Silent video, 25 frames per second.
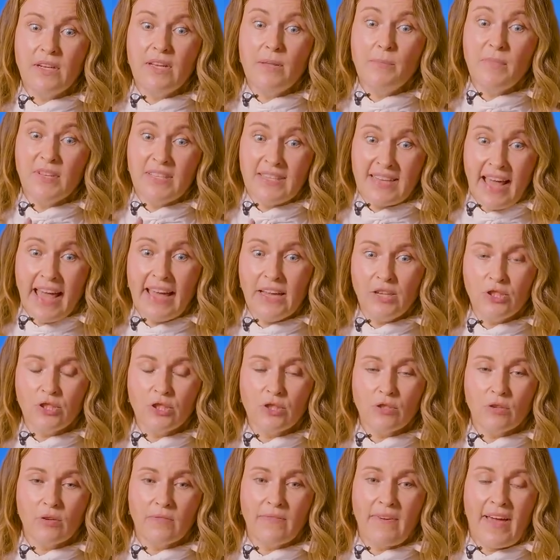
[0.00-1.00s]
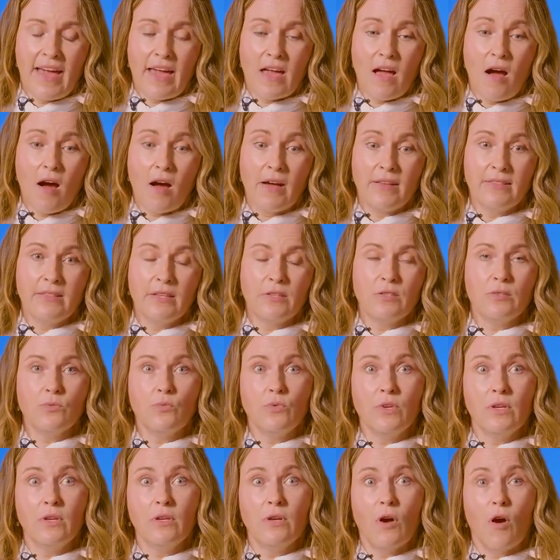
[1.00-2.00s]
the limitation of AI
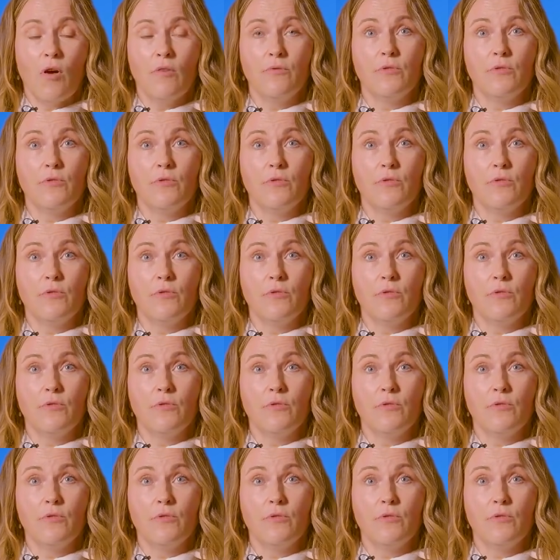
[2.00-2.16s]
that we